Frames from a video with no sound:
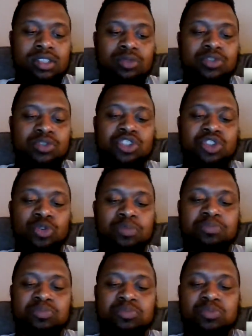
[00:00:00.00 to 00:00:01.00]
stoop
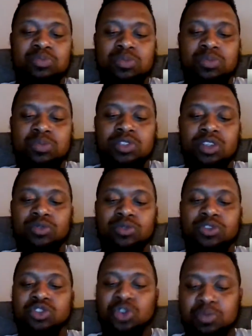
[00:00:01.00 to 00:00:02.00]

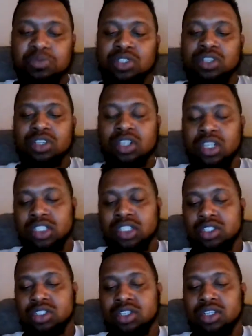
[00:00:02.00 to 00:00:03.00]

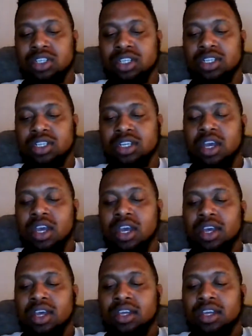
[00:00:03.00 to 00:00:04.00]
to
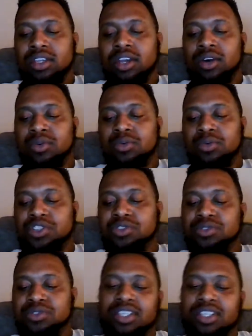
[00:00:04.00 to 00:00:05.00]
what you
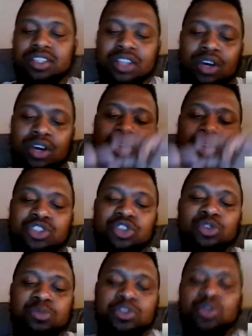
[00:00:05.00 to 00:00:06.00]
see. Don't
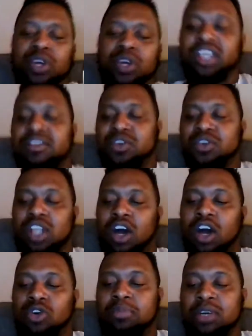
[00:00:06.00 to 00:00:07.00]
stoop to an evil
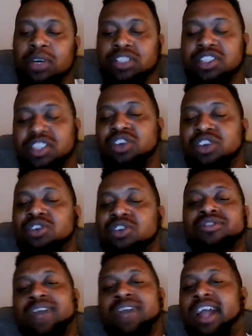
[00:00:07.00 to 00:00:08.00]
low, but still
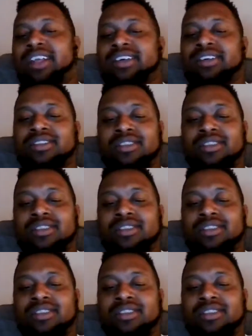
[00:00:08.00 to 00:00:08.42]
you gotta